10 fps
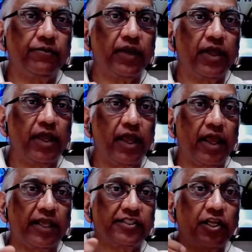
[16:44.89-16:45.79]
Right
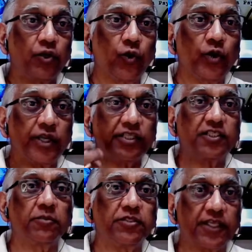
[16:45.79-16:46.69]
and serotonin is
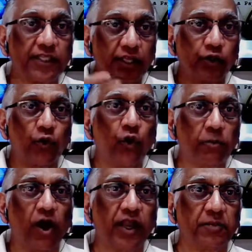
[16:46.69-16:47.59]
something that your own
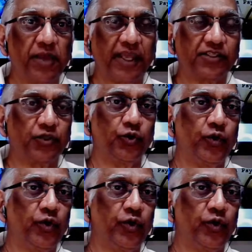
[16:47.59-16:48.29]
body makes. You, yeah.